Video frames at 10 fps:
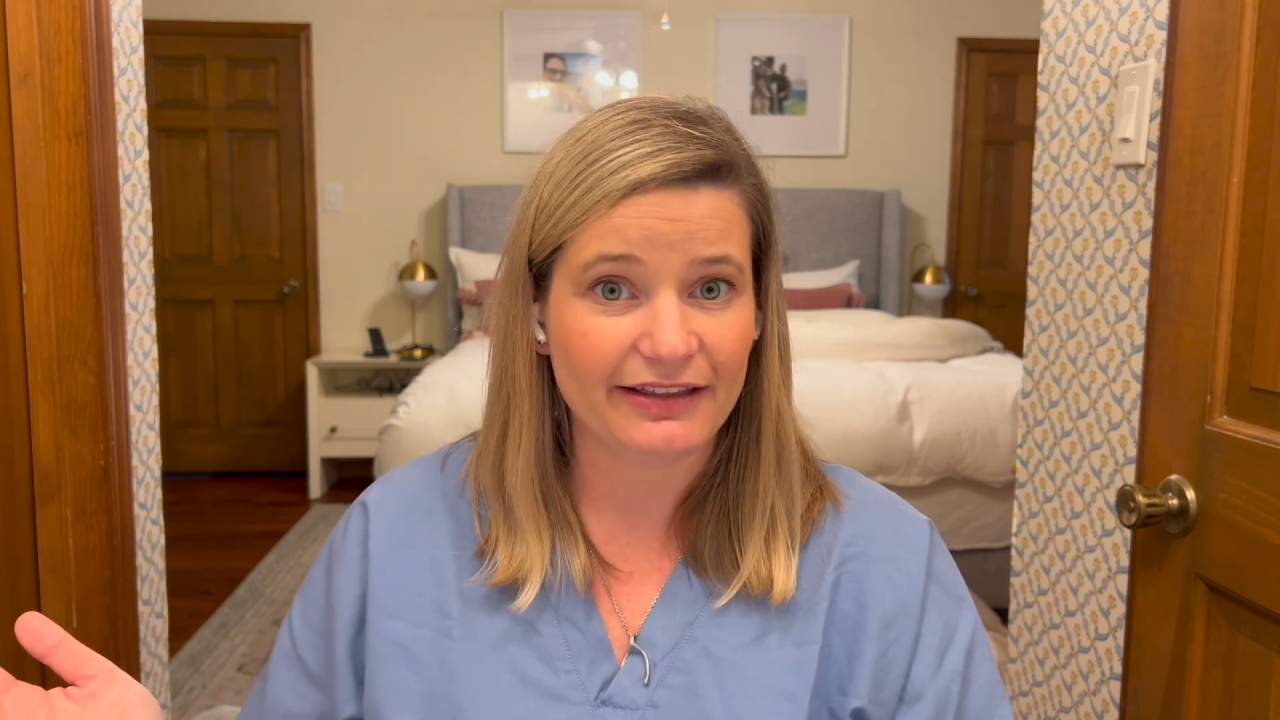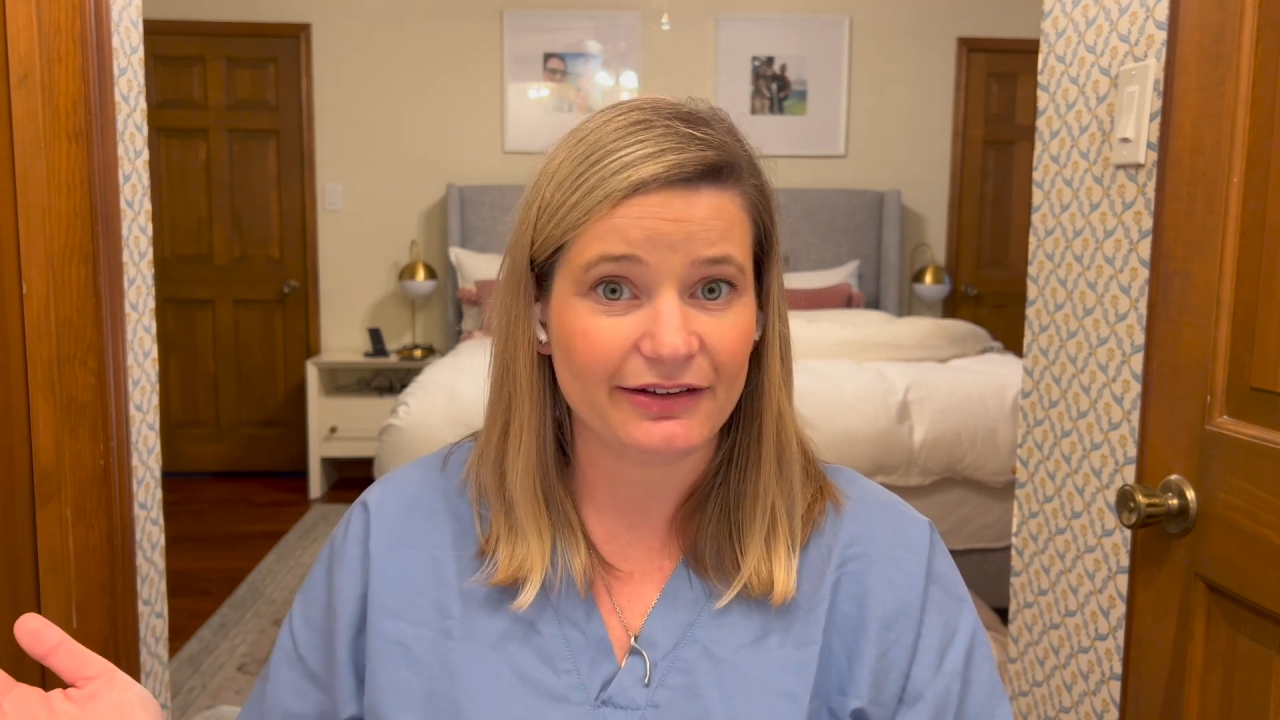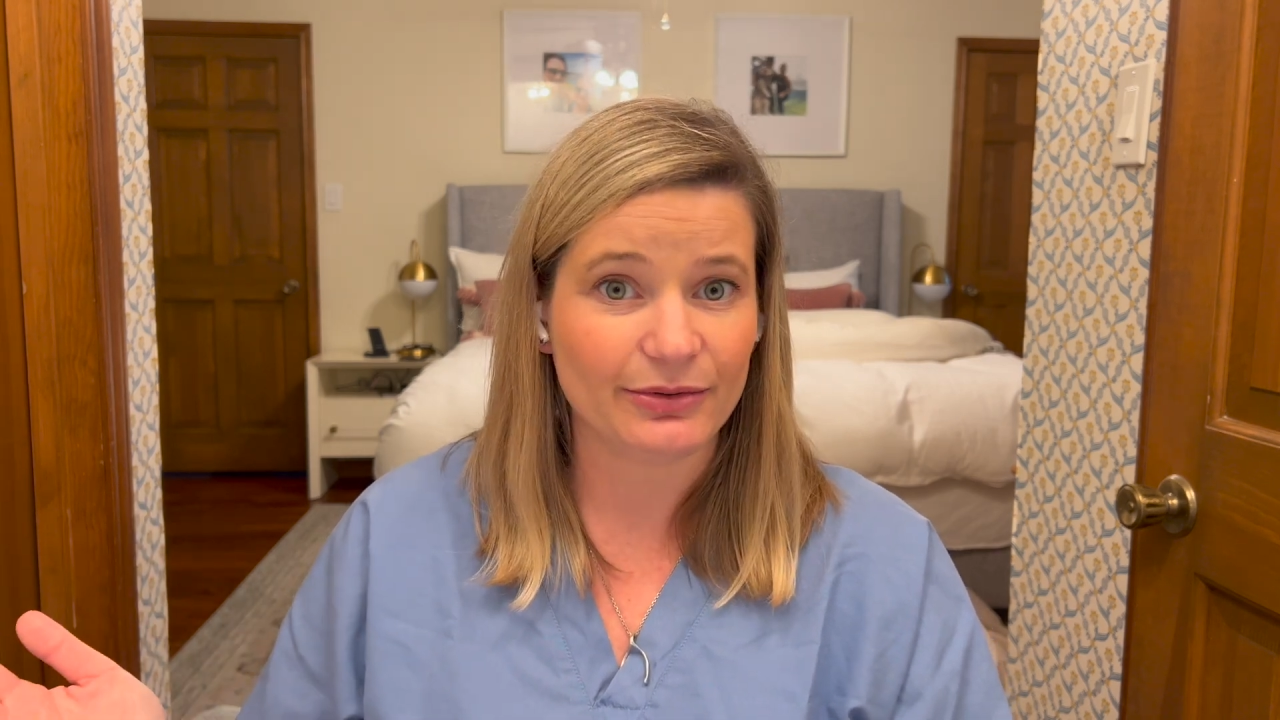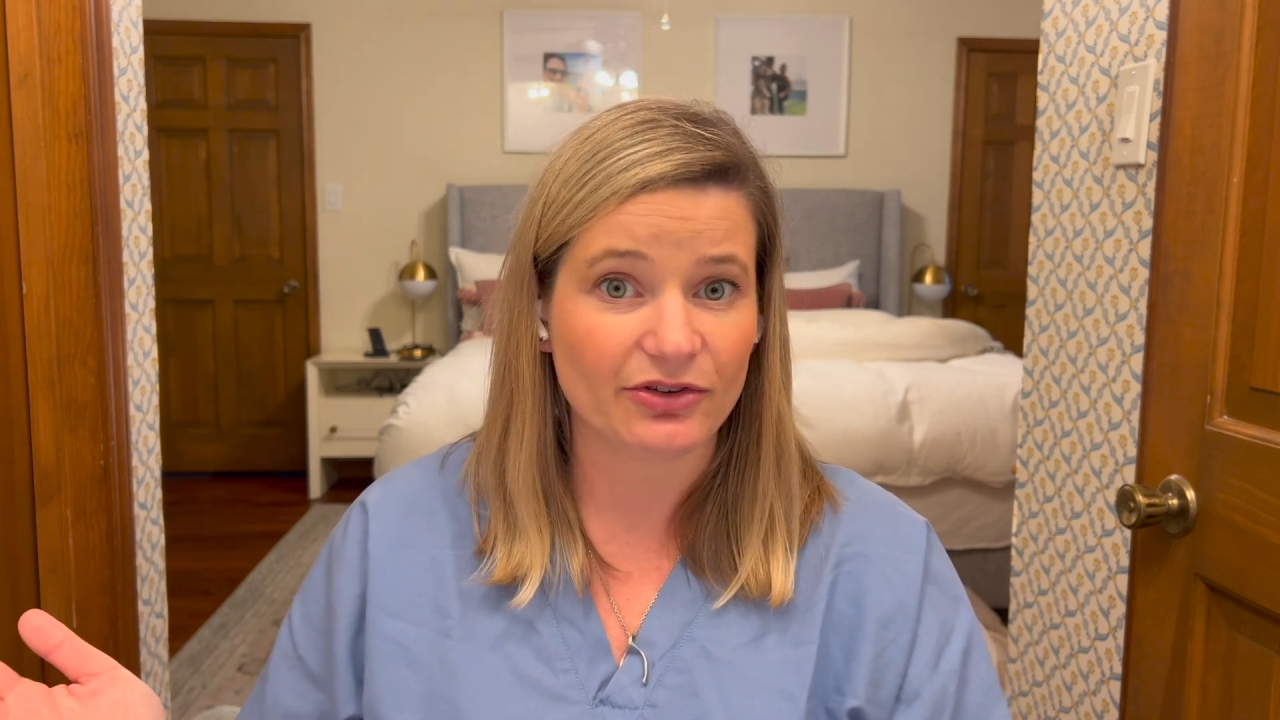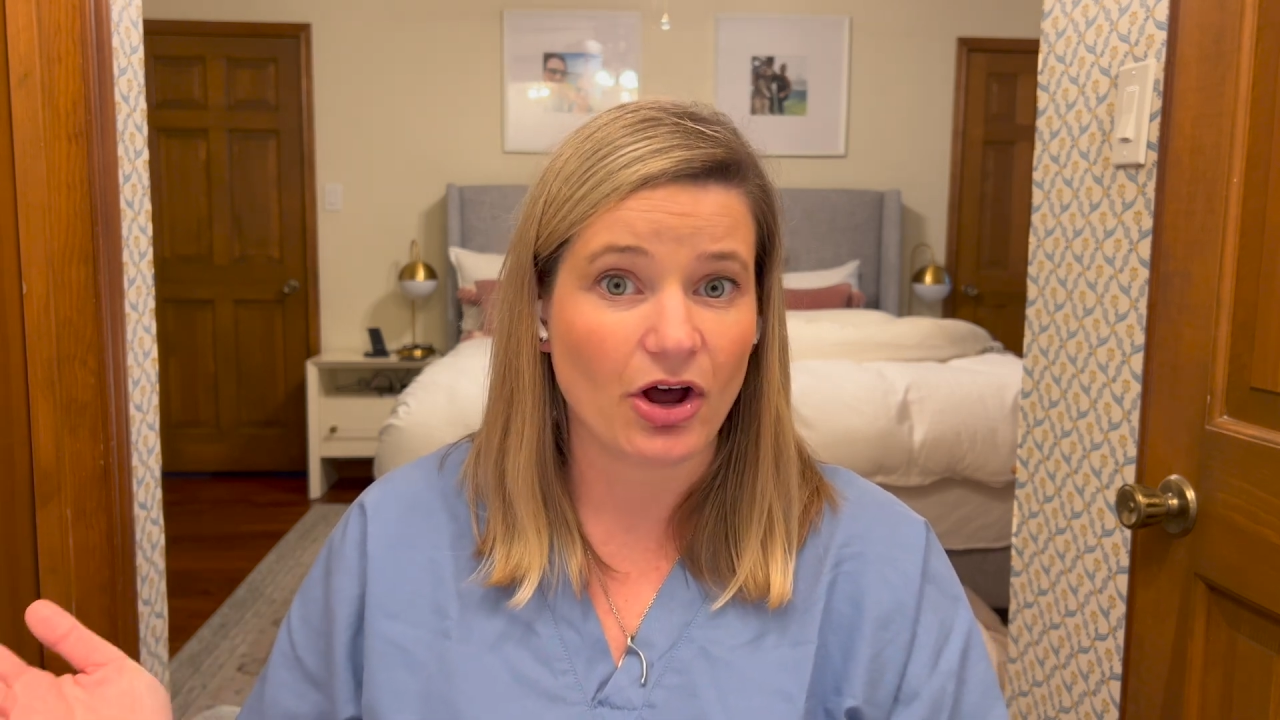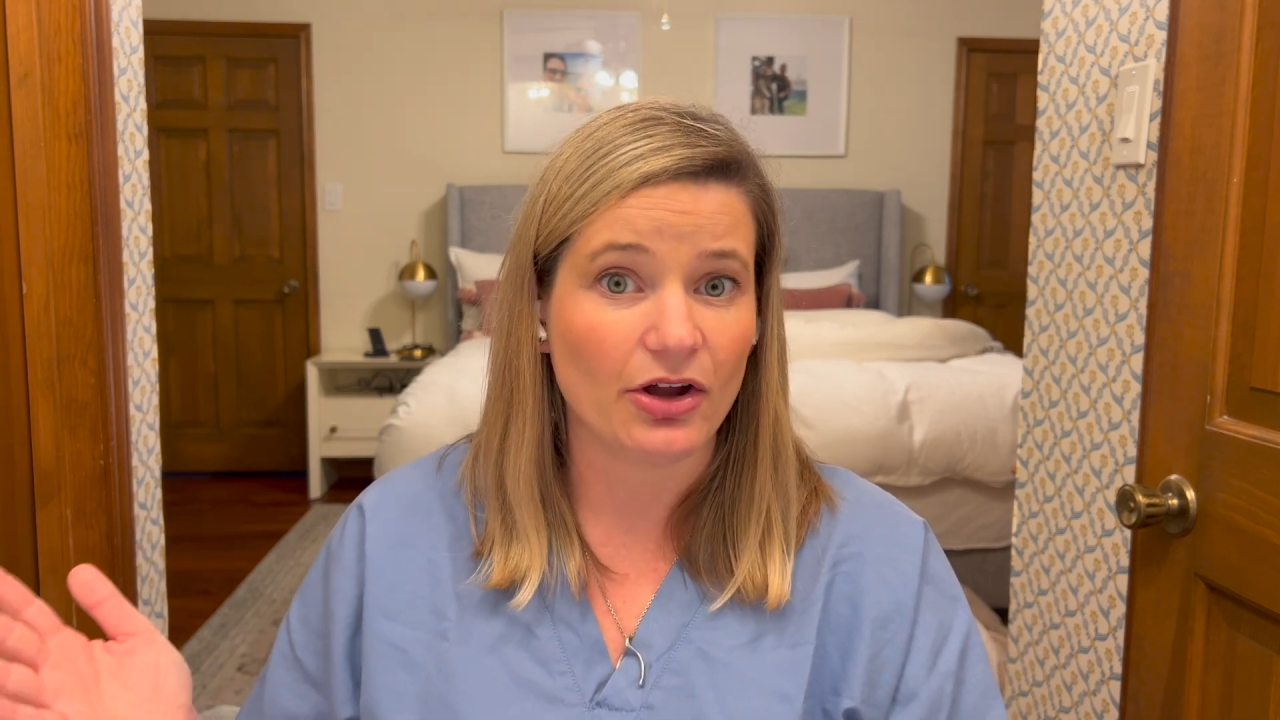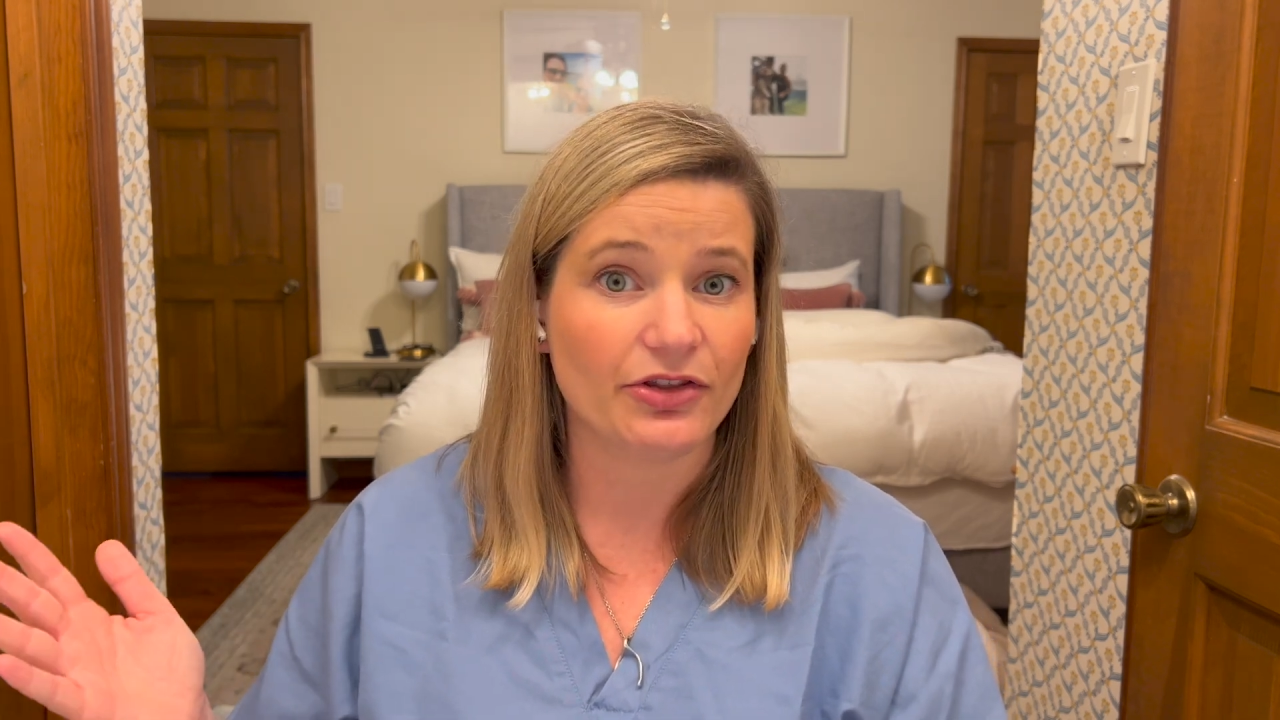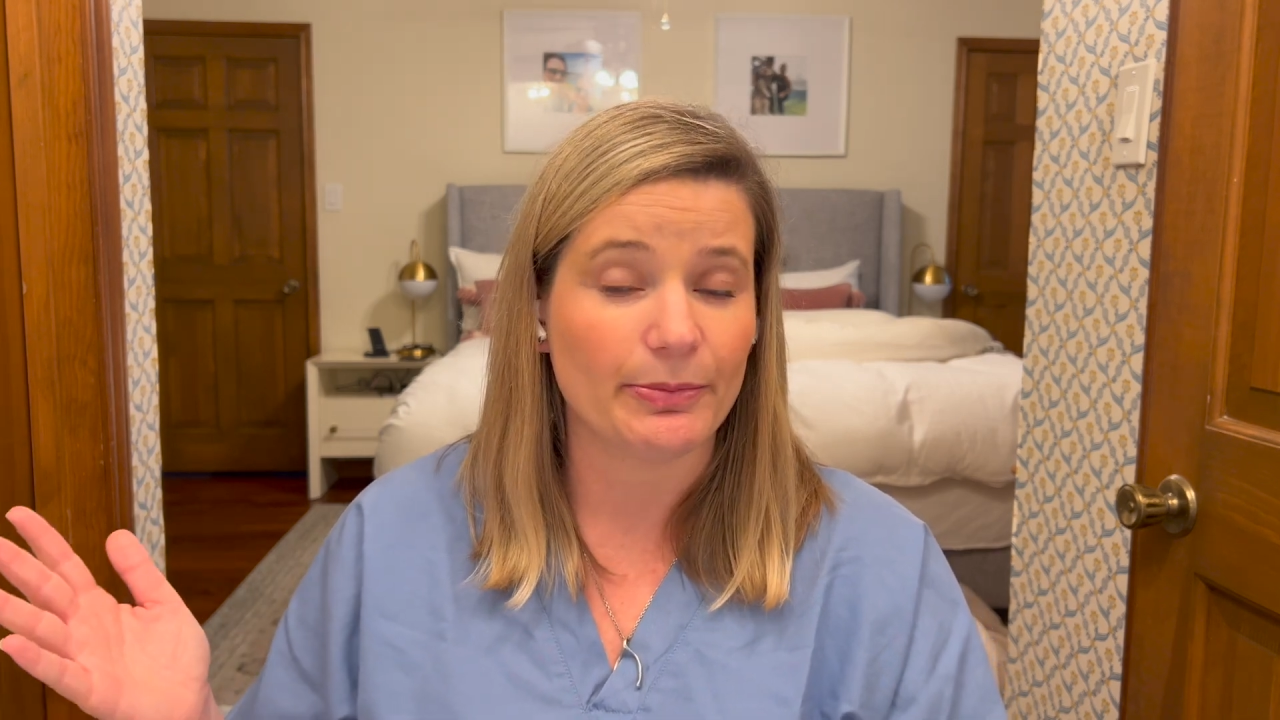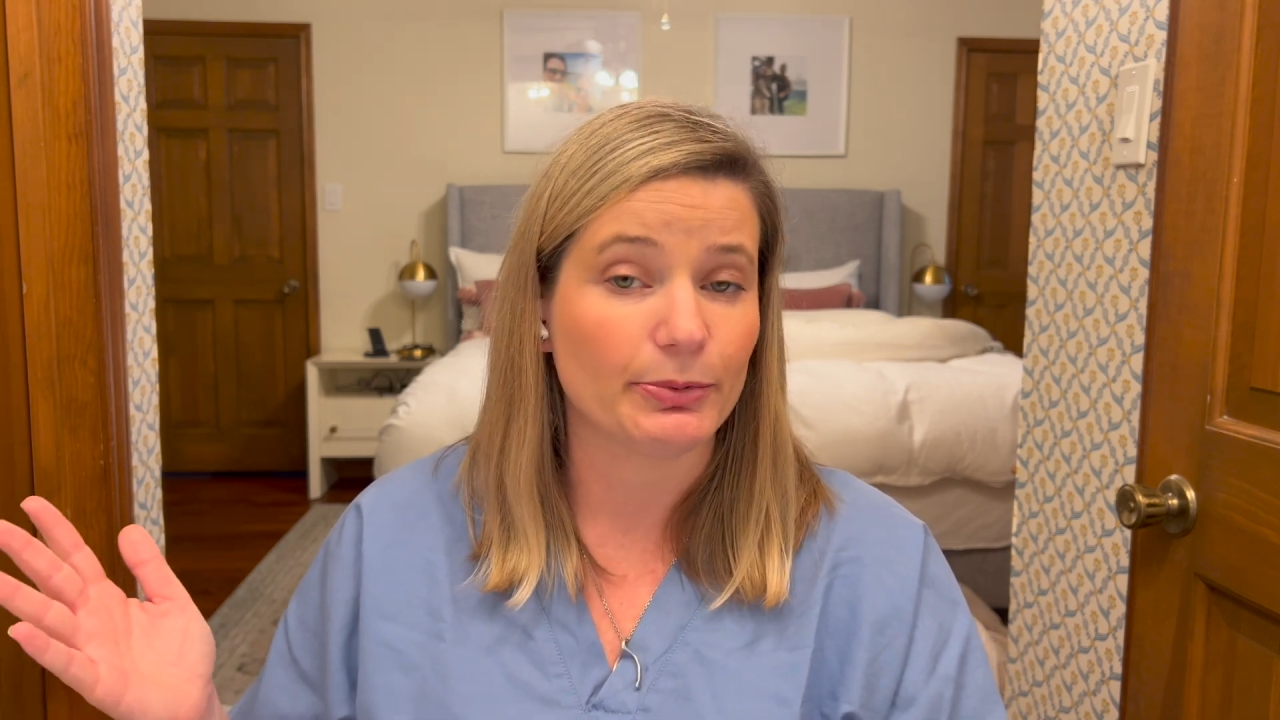This was called the